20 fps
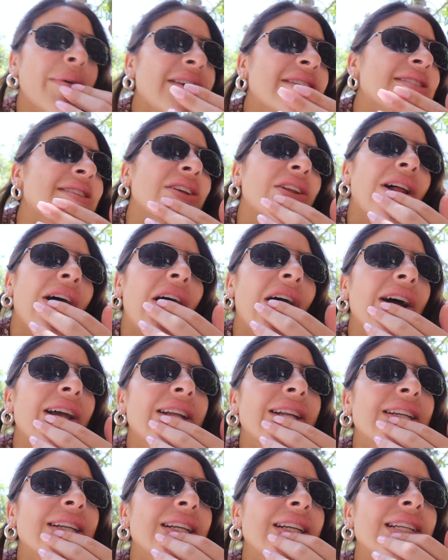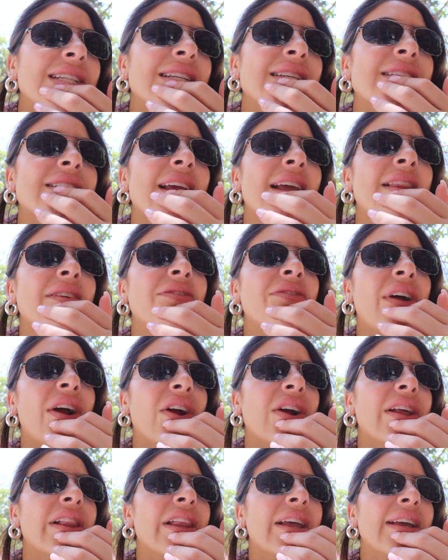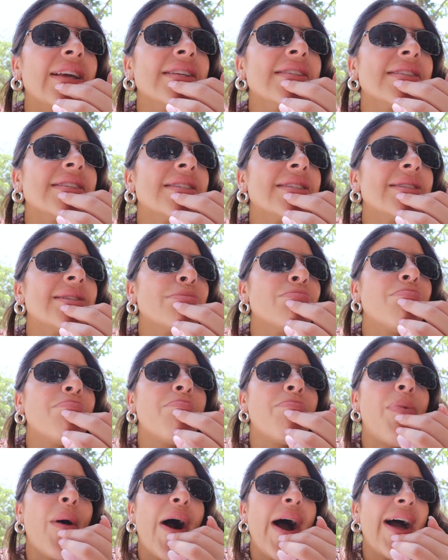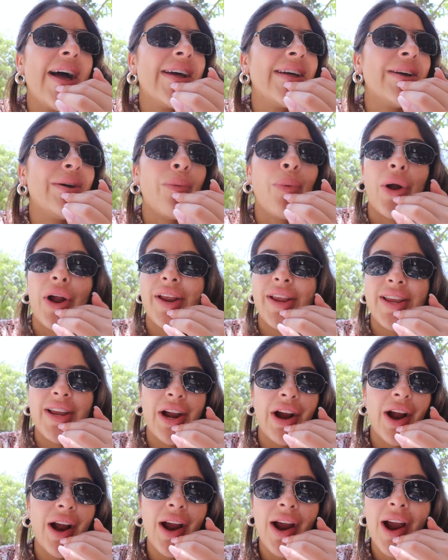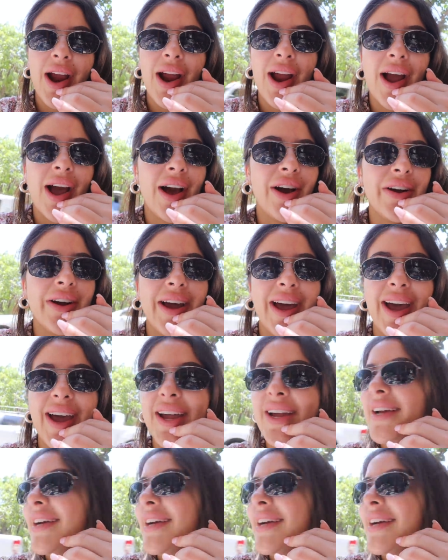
missed a lot, to say the very least. But we're here. Okay.